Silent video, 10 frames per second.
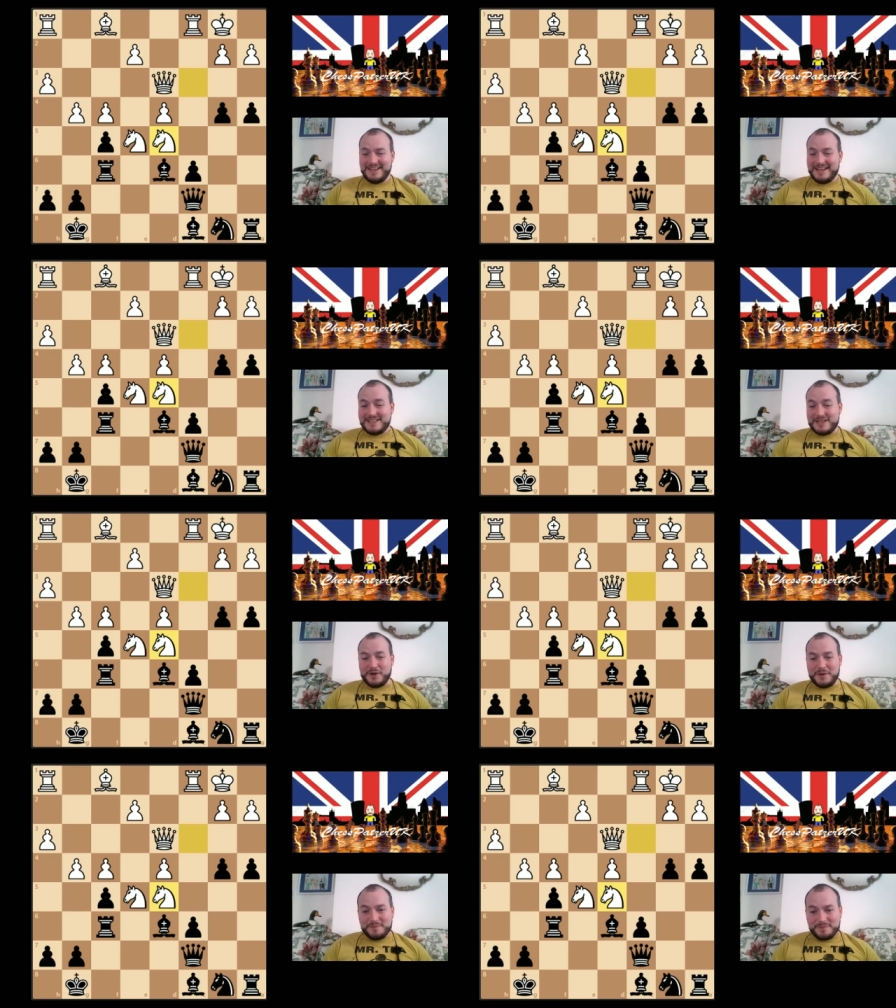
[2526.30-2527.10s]

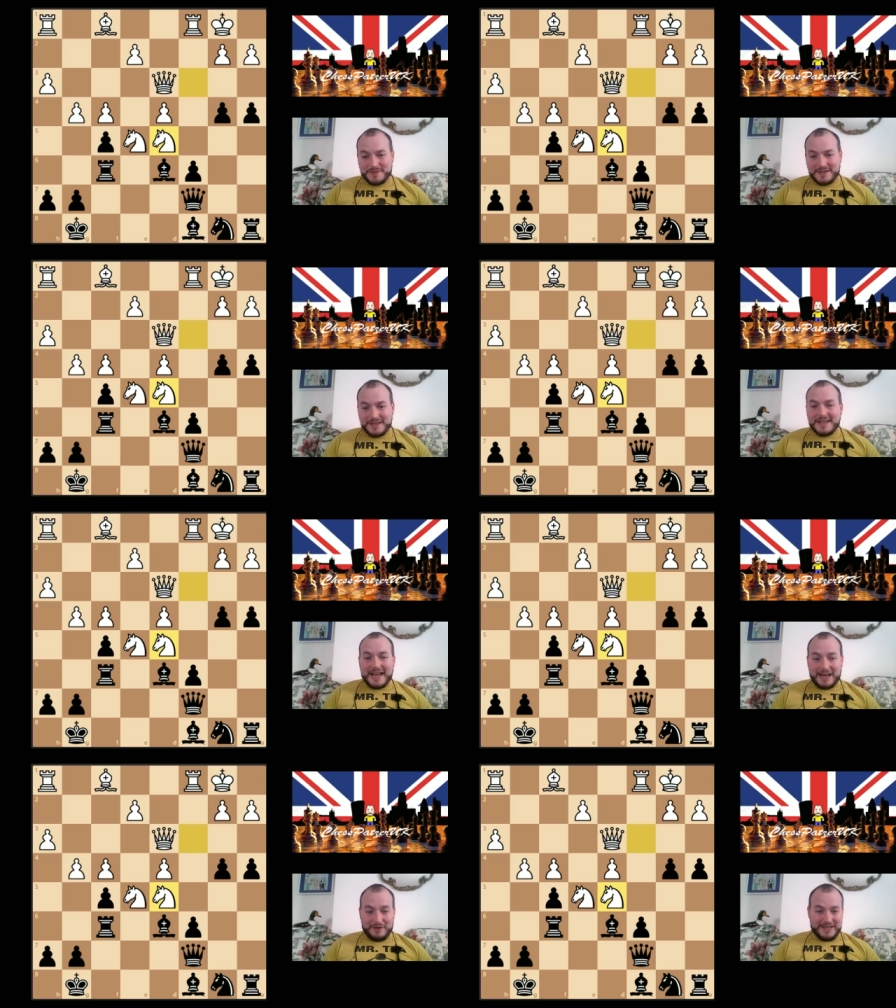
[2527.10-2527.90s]
So
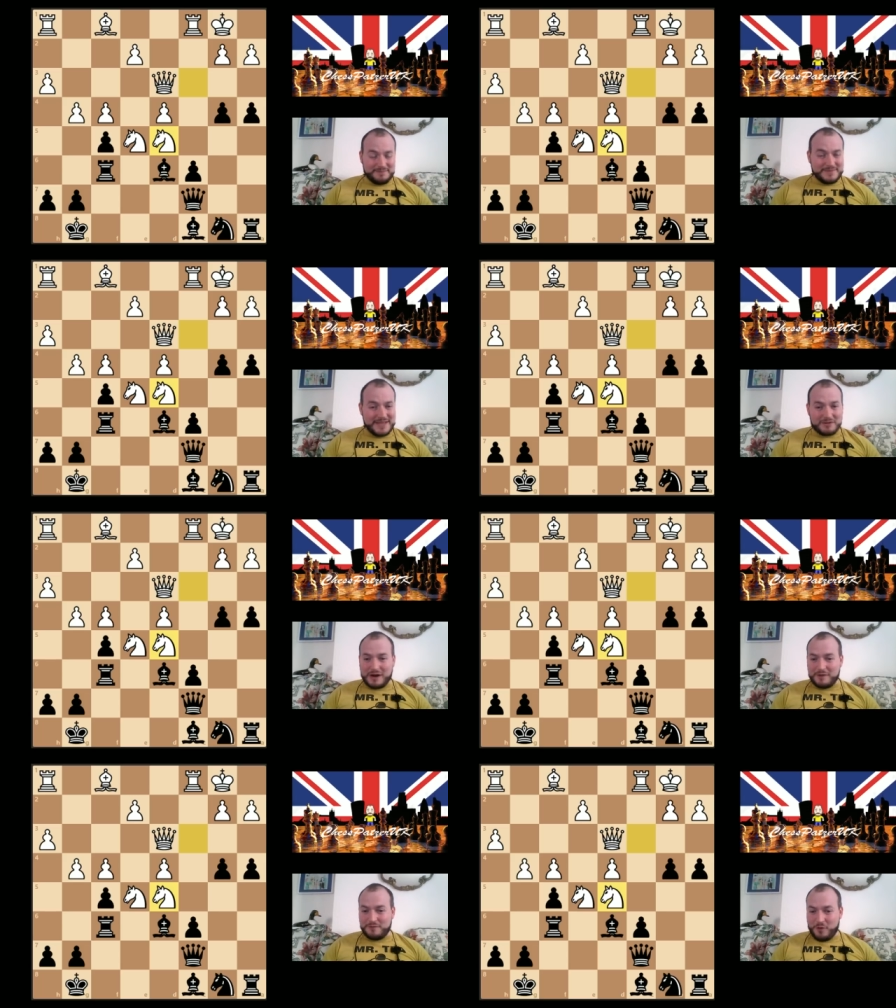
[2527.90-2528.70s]
anyway, that was
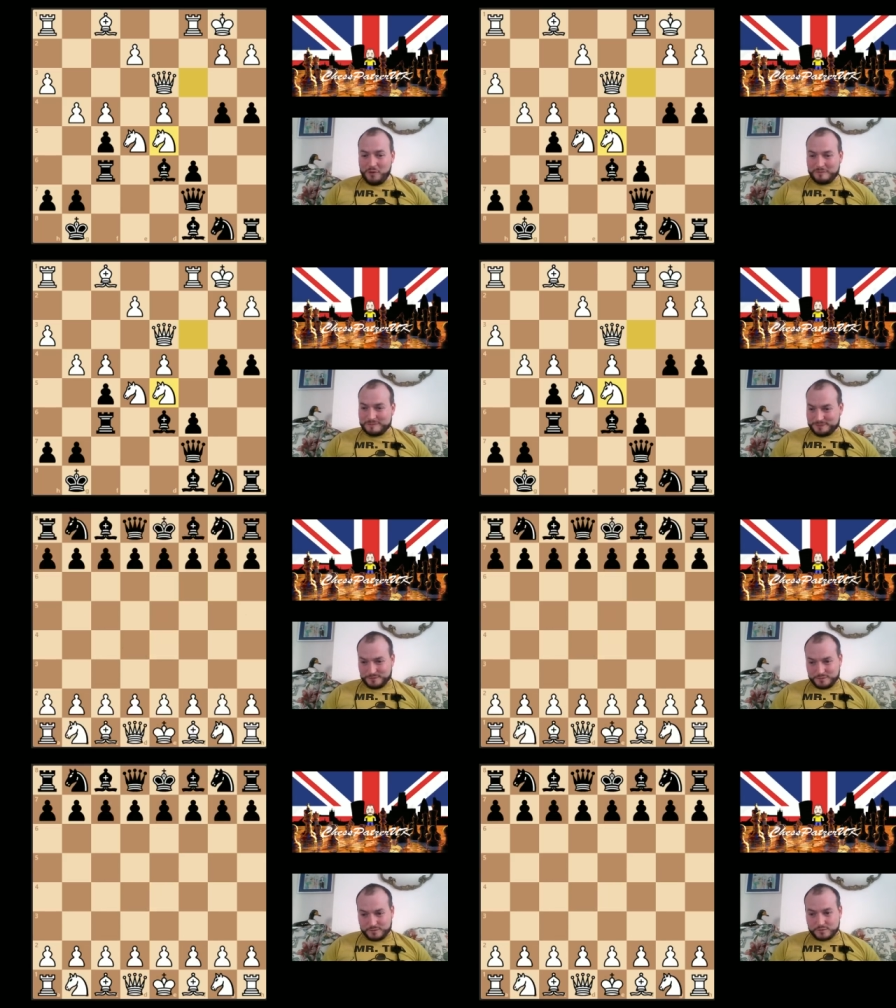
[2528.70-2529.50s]
round 4.
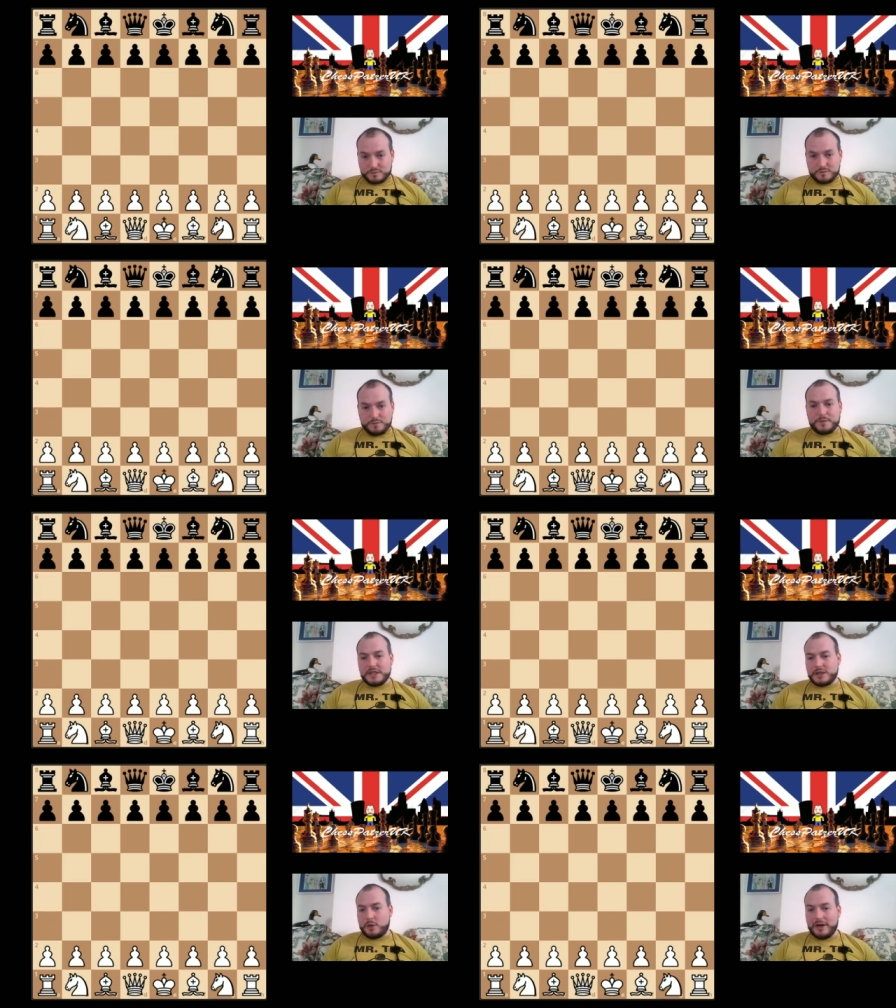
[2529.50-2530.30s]

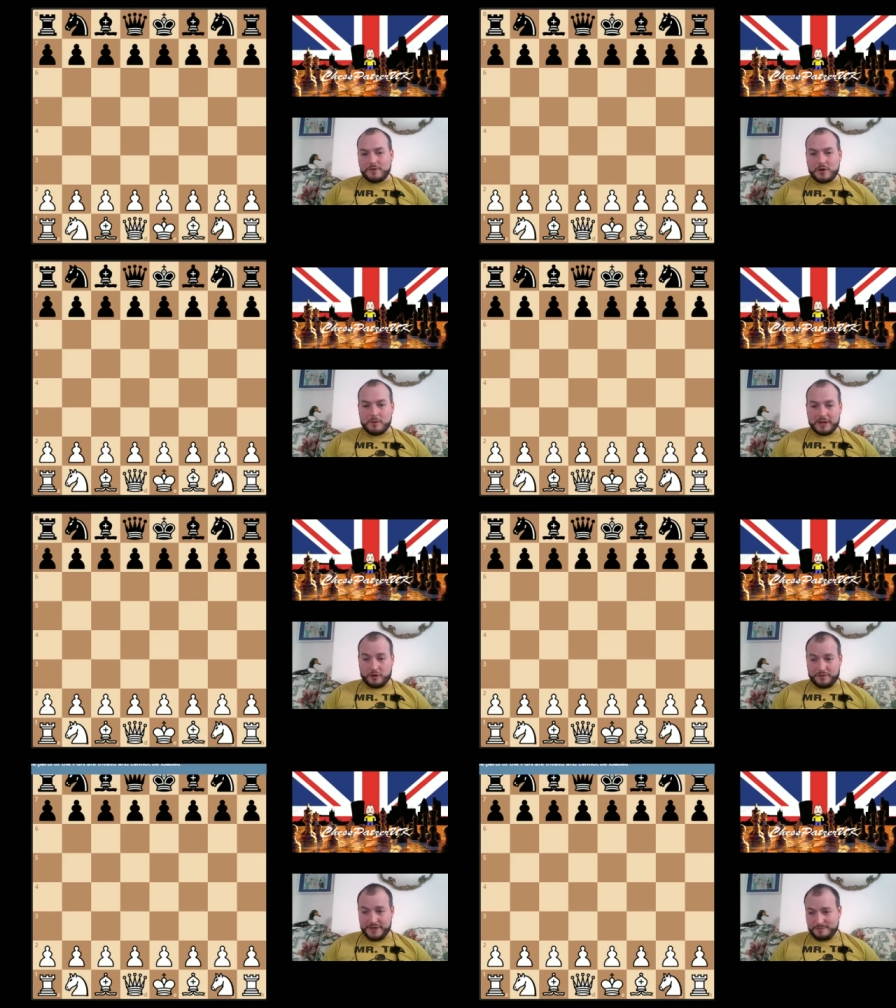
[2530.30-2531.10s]
So I went off, got my
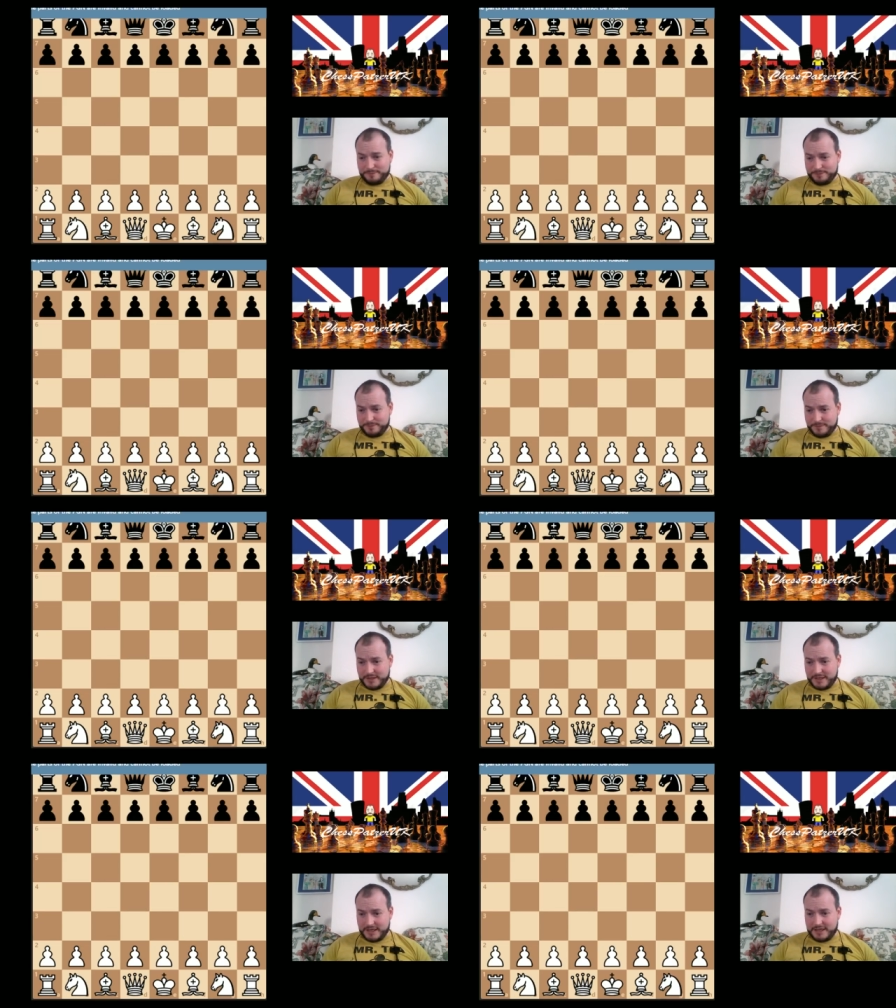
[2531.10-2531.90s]
coffee,
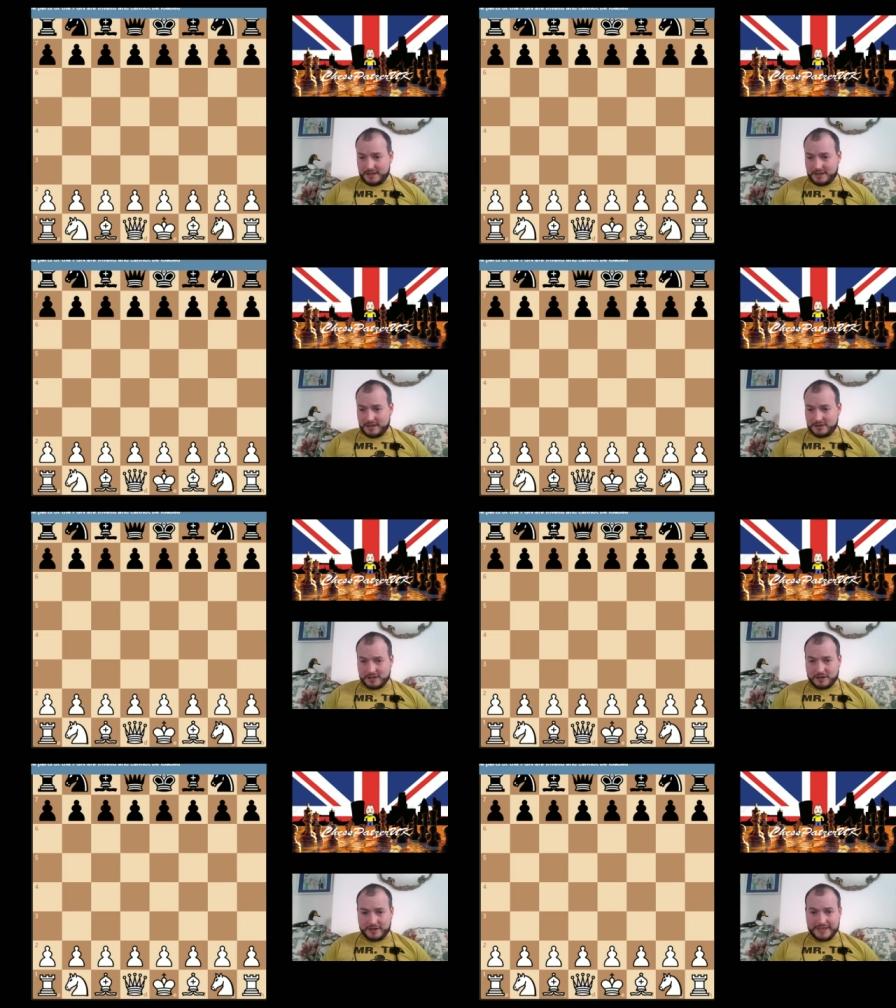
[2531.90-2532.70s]
and then
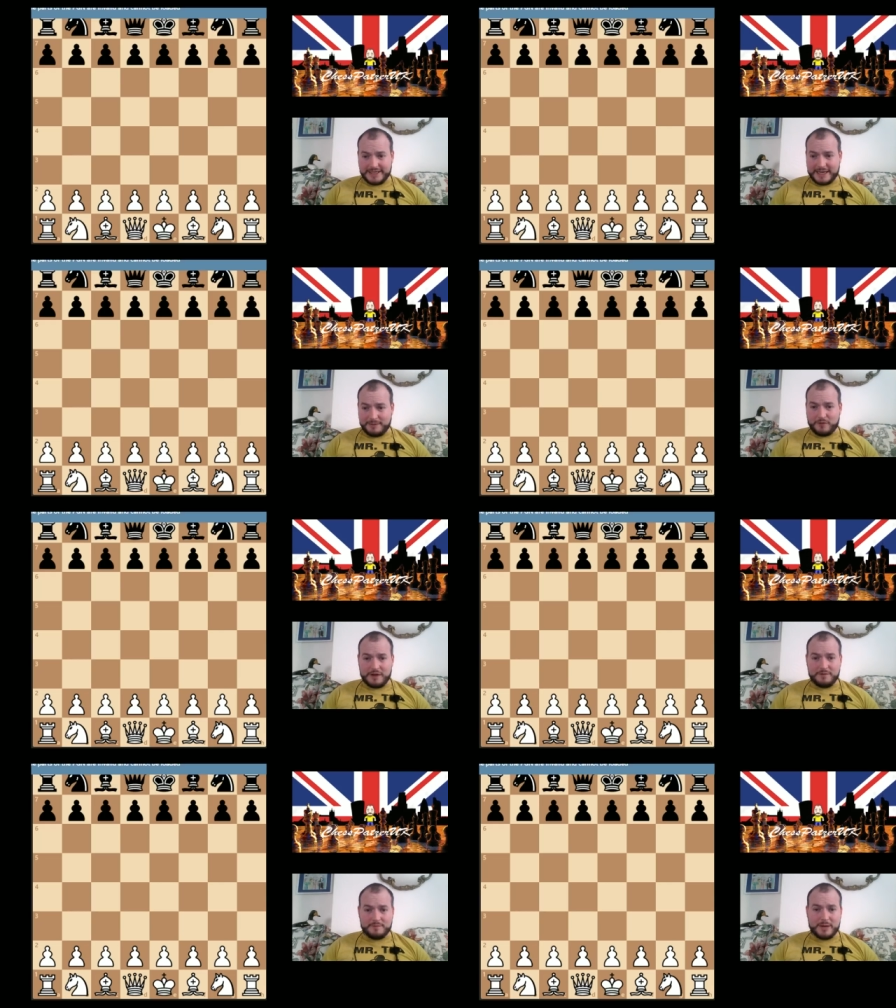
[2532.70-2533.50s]
just loading in game
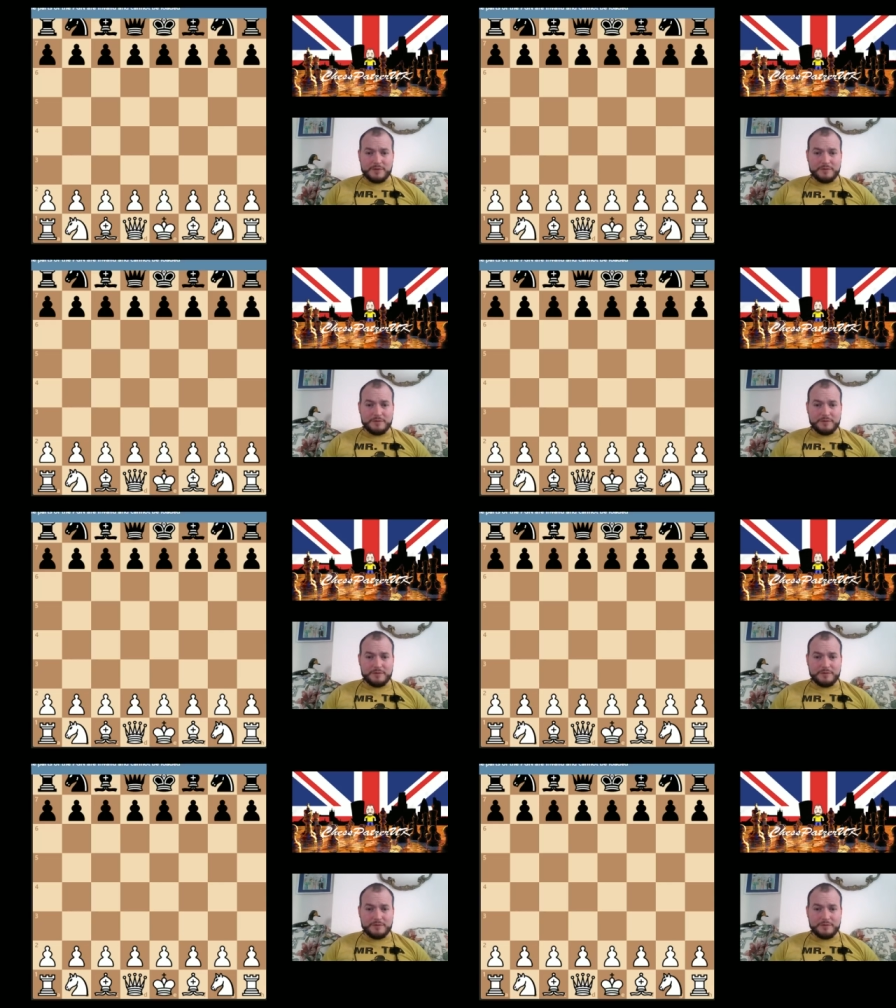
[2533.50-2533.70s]
5. Bear with.